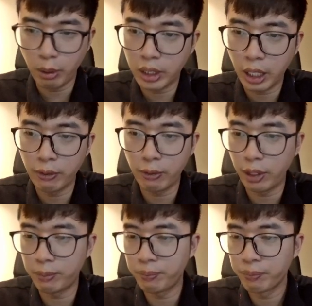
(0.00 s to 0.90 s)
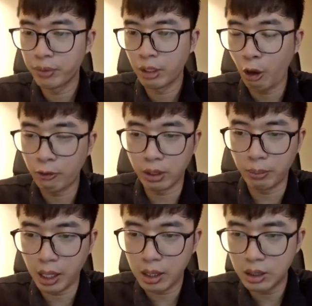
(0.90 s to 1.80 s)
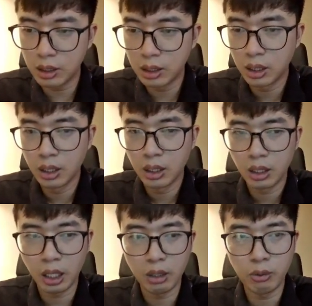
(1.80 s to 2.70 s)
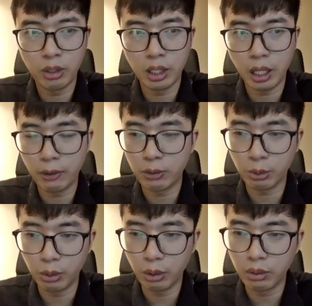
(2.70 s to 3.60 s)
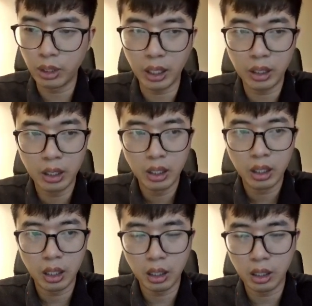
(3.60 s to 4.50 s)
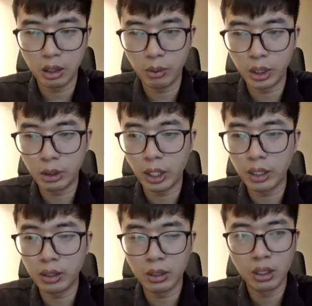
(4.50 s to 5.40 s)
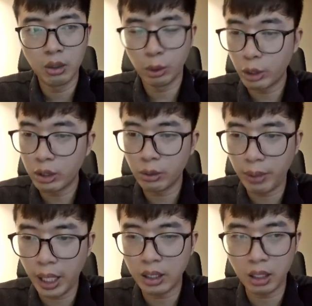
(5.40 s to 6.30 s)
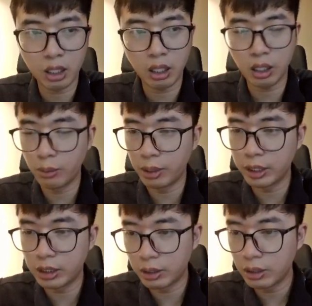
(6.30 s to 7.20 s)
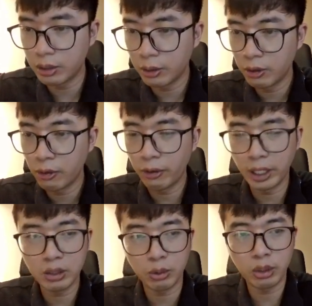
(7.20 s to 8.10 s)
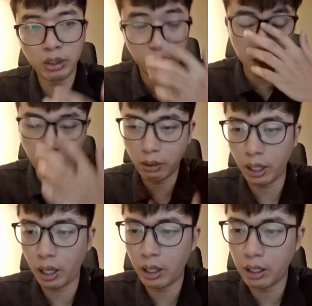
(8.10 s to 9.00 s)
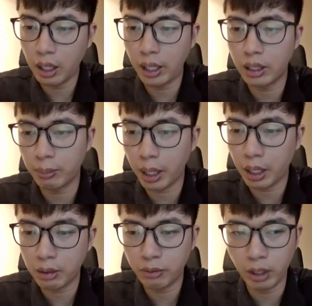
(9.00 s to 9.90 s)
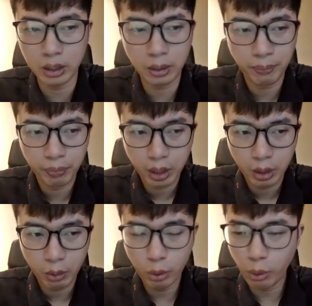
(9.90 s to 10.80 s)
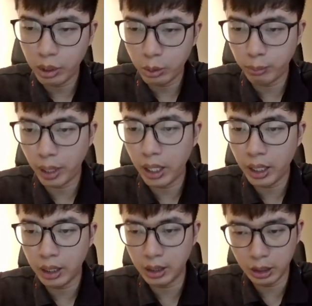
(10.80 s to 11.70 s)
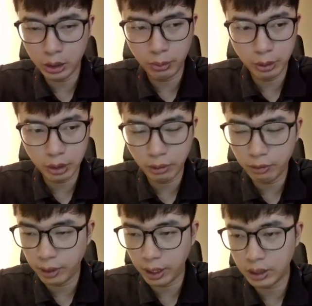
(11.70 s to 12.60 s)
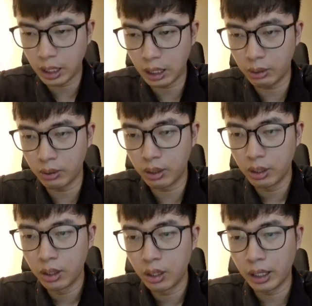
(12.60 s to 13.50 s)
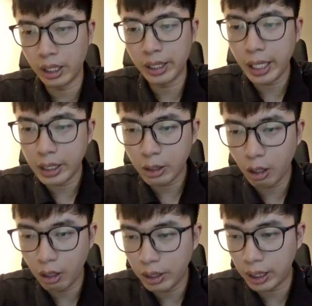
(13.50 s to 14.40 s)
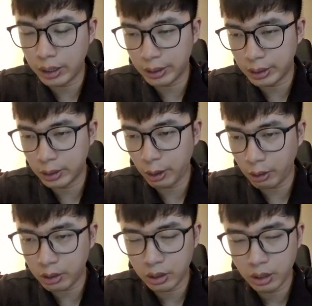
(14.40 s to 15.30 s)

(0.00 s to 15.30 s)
time frame of the markets. Then we have to know that we try to buy at the accumulation phase, we try to sell at the market phase. We don't want to buy at the distribution phase and then get caught at the stock's